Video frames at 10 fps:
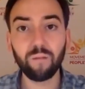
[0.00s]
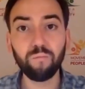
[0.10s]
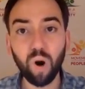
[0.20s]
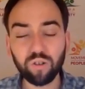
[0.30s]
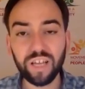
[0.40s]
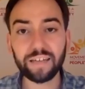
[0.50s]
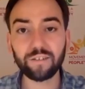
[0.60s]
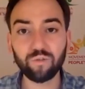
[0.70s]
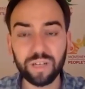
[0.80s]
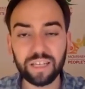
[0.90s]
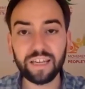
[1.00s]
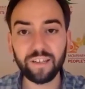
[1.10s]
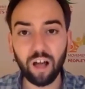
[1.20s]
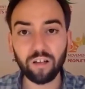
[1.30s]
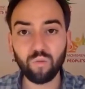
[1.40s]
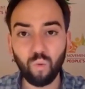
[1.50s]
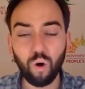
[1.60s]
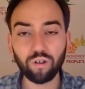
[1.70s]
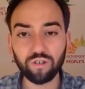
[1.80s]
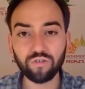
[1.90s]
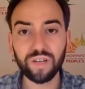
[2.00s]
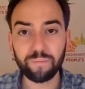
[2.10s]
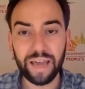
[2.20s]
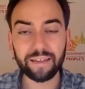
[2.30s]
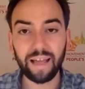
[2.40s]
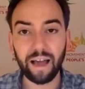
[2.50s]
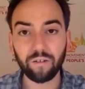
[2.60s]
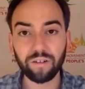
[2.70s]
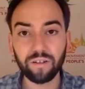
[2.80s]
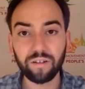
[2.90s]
a multi-trillion dollar Wall Street bailout.